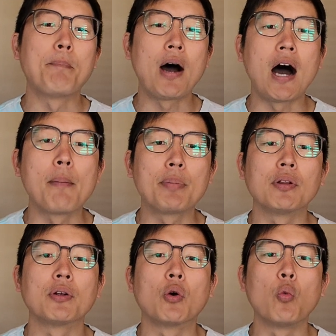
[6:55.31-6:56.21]

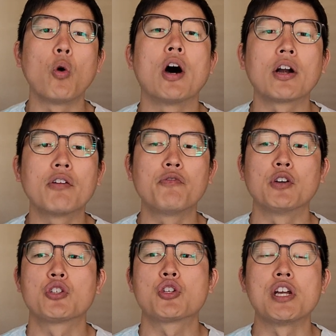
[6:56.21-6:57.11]
popular water
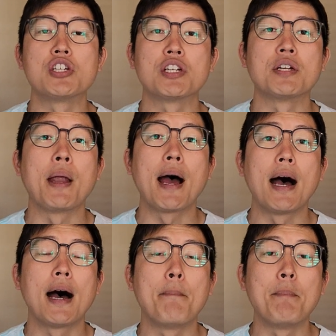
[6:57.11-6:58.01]
filtration
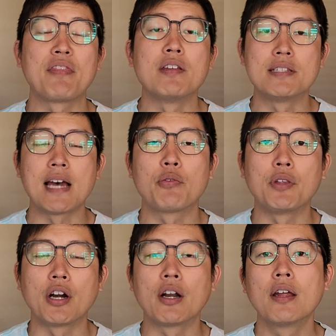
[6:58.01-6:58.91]
methods out
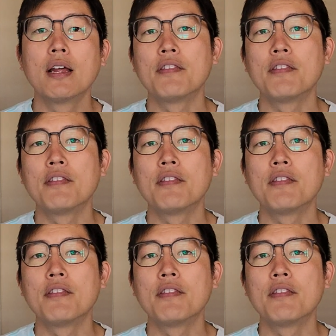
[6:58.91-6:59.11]
there,